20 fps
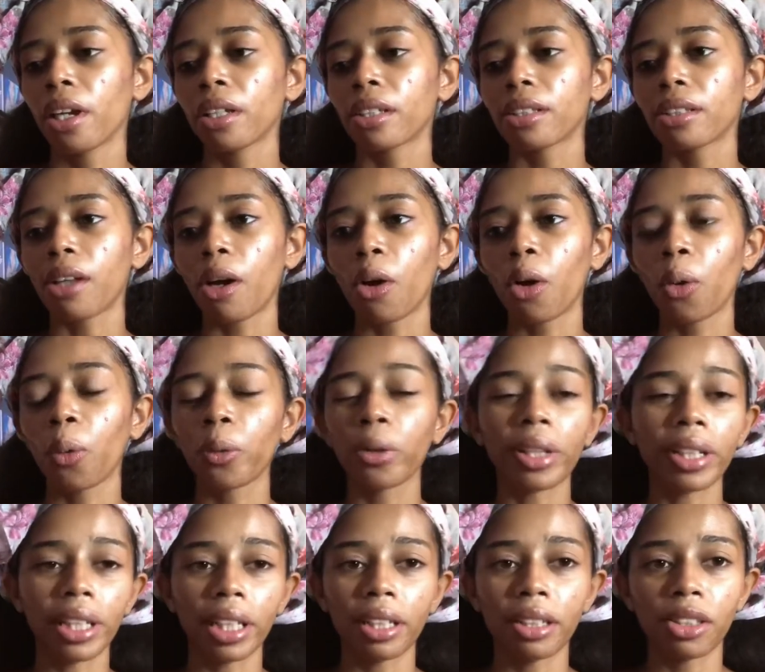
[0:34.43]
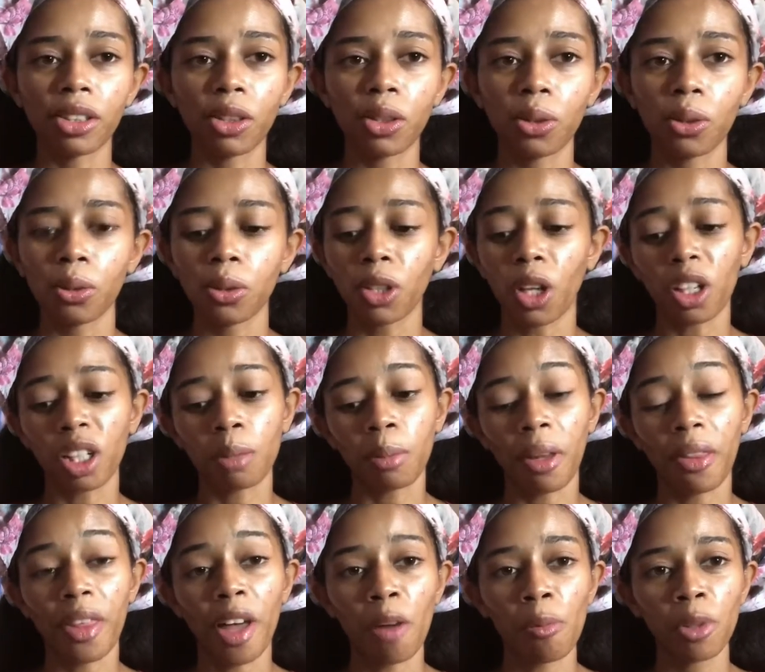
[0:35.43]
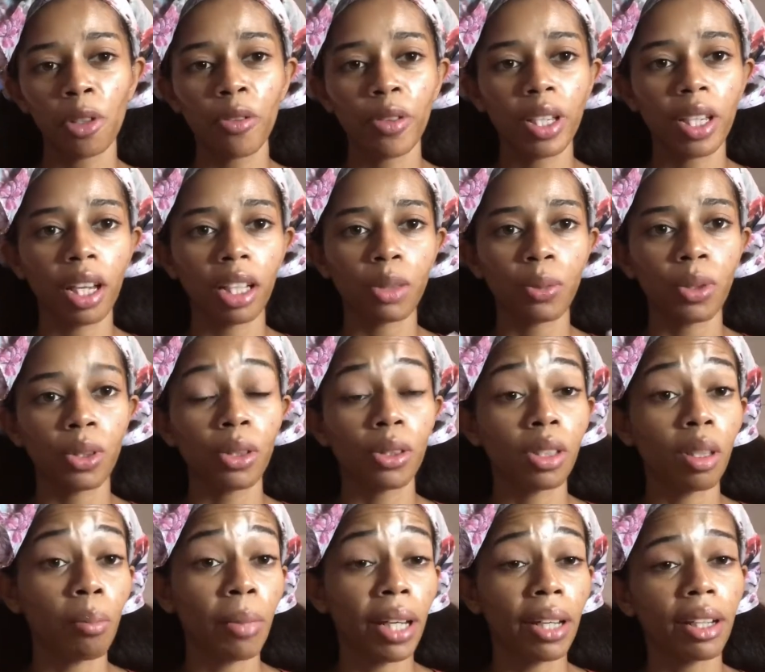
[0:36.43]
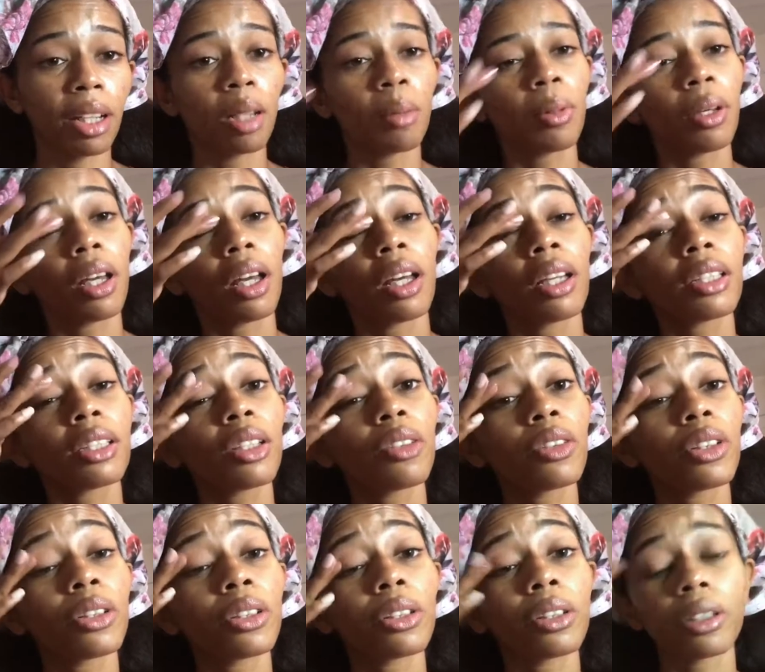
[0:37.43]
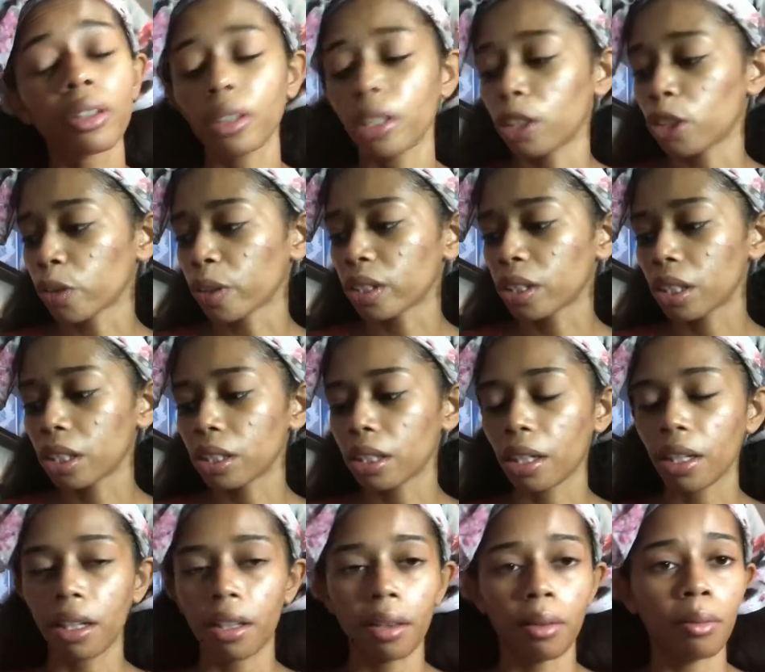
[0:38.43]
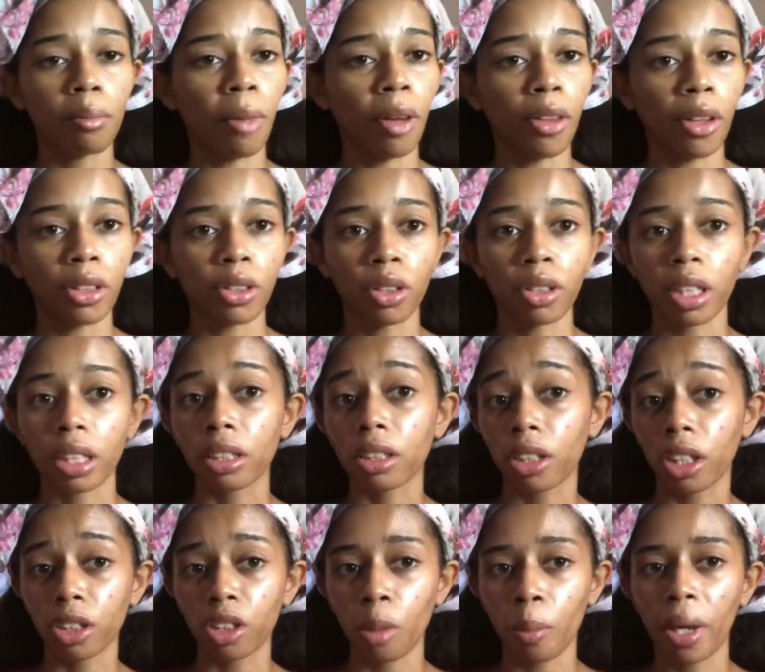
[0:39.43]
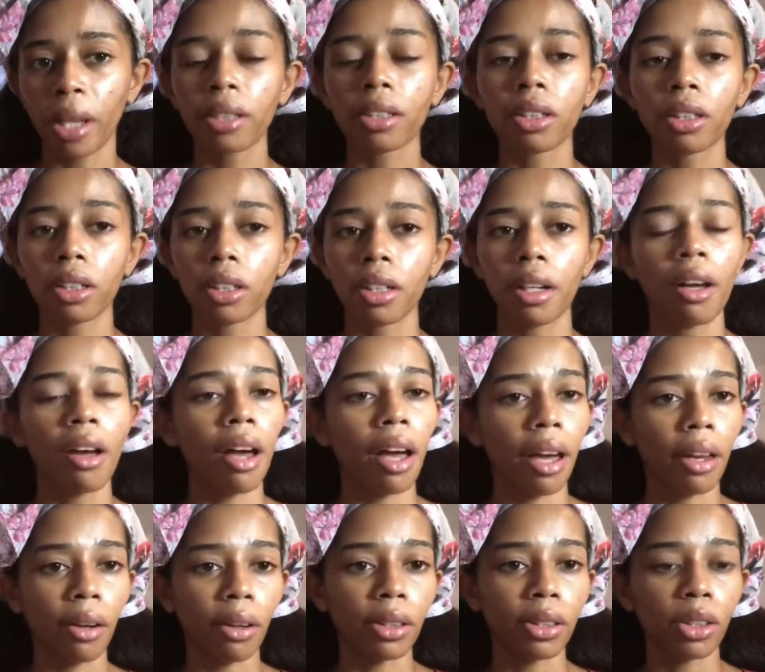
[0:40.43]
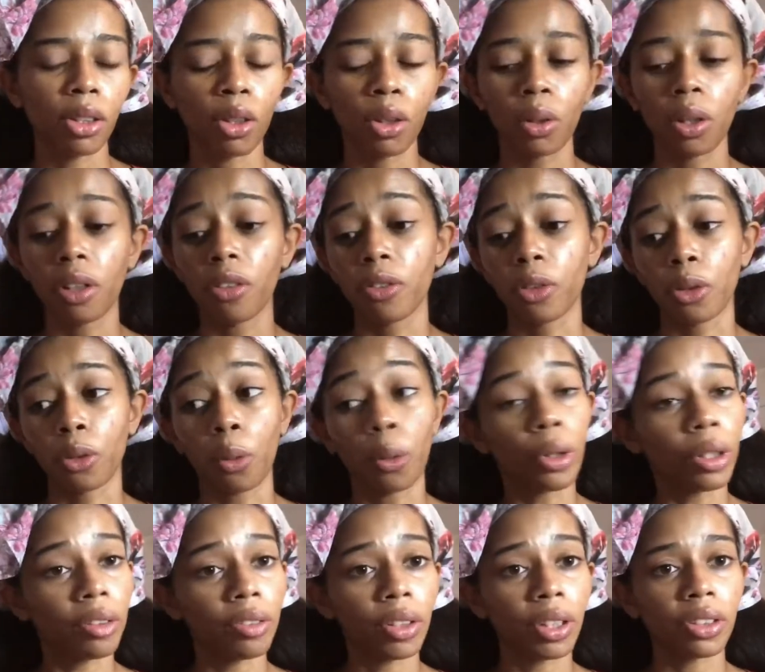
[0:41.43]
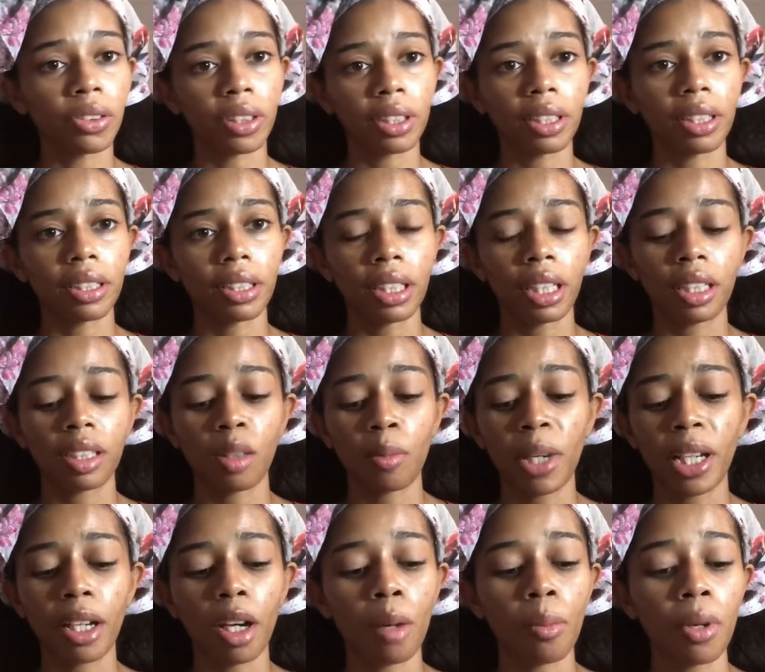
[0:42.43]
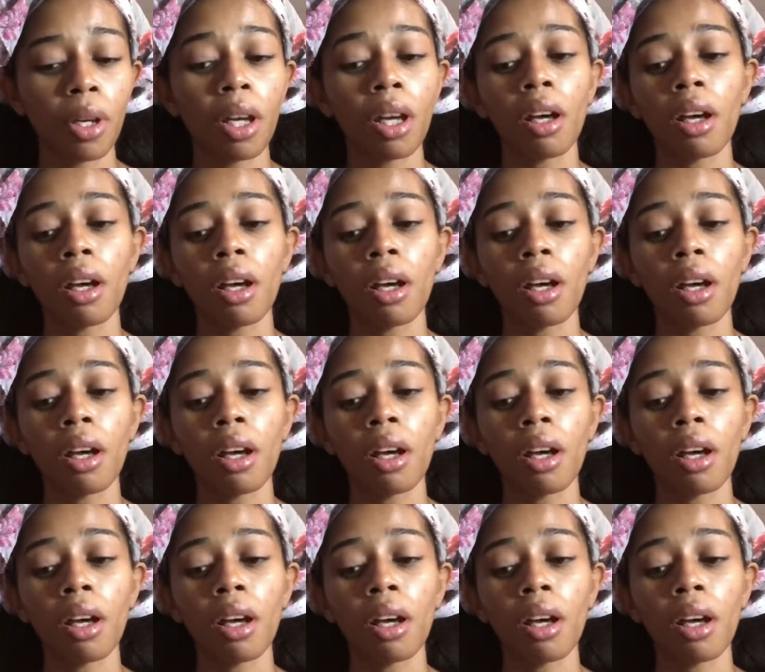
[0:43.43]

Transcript: So we're gonna get into talking about that movie as we do some makeup. So if you're interested in seeing my thoughts on Texas Chainsaw Massacre, and also if you're interested in seeing some makeup,